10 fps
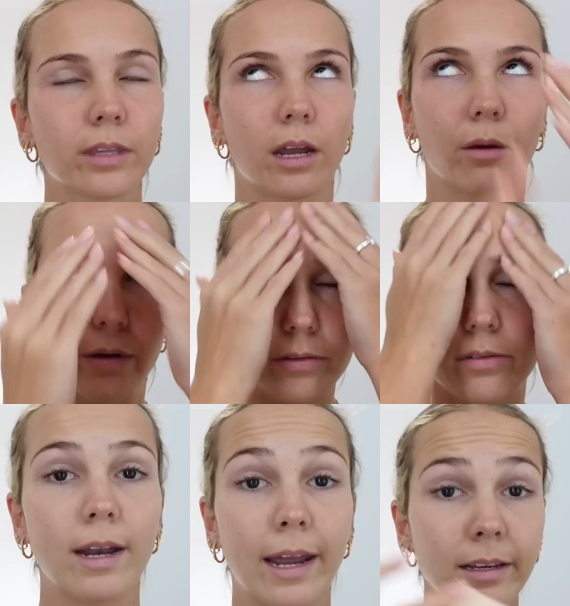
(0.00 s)

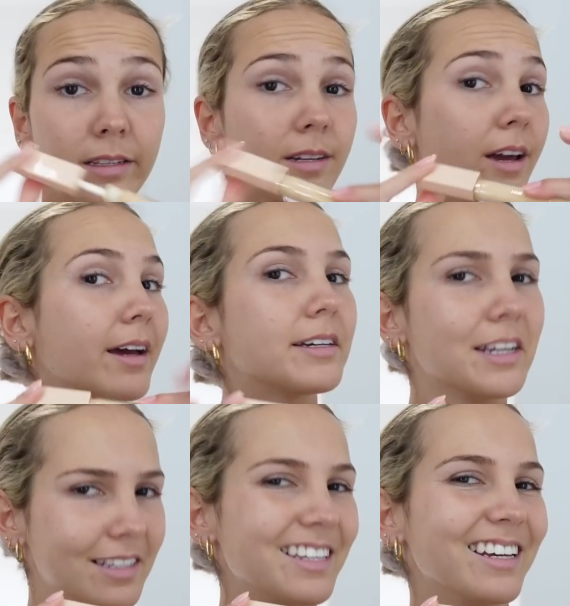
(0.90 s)
Anyways, next,
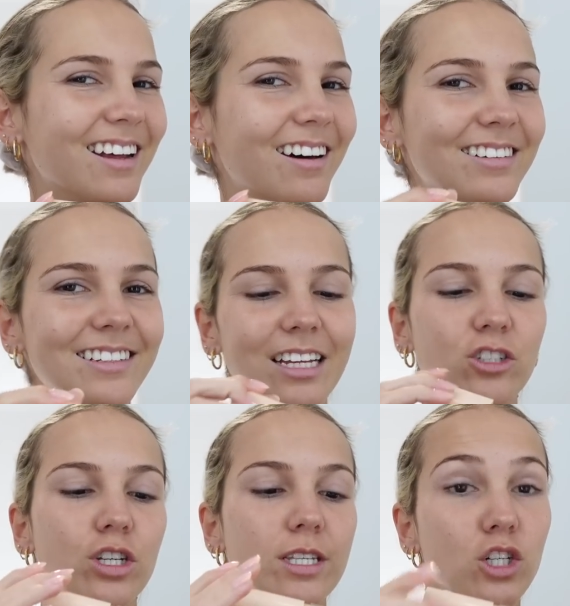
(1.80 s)
concealer. Let's
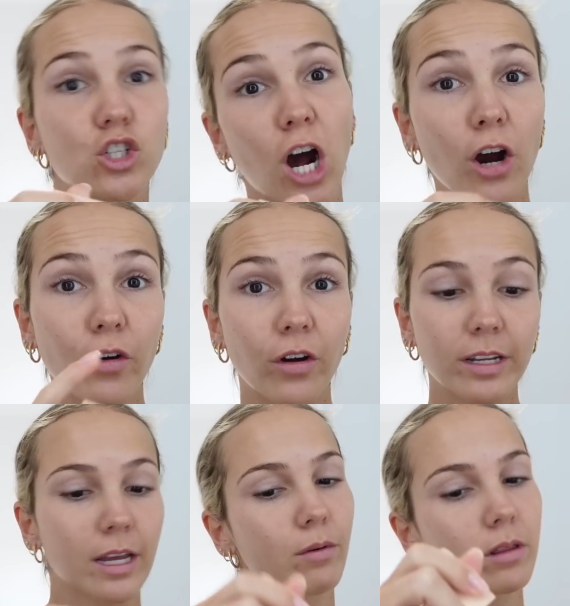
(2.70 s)
just chuck her on,
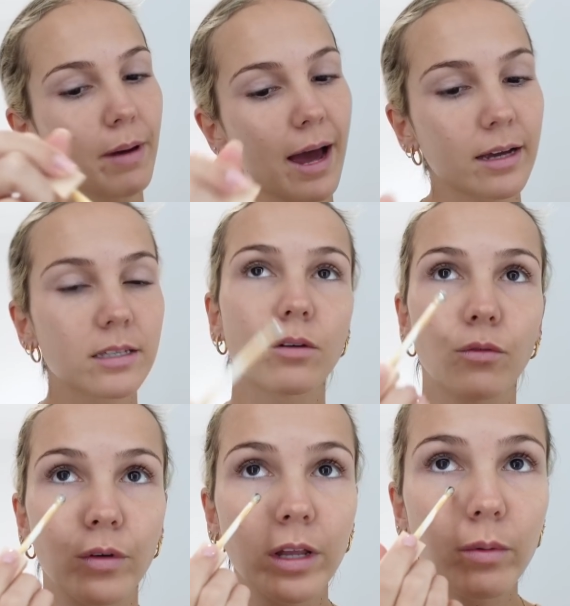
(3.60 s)
get rid of the bags
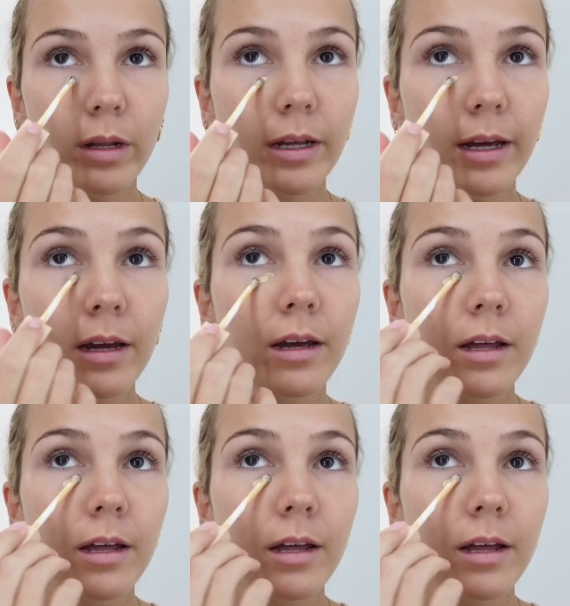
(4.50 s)
really quickly.